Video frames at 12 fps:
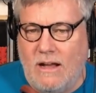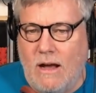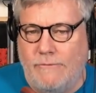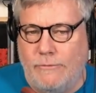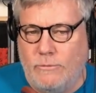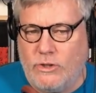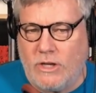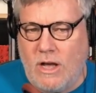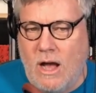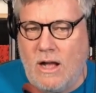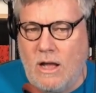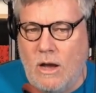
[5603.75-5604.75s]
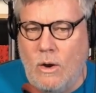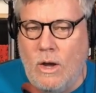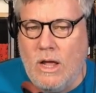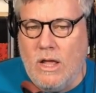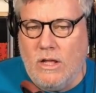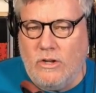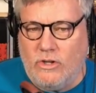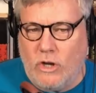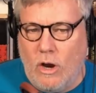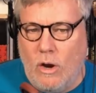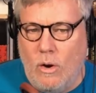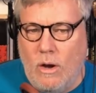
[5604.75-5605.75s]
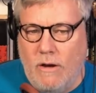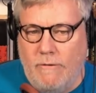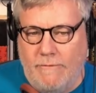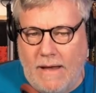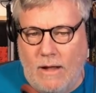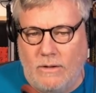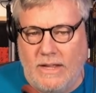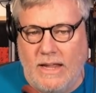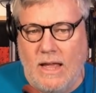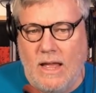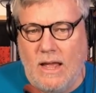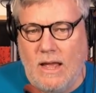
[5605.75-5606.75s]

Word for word: off from Chicago, Joe Fowley.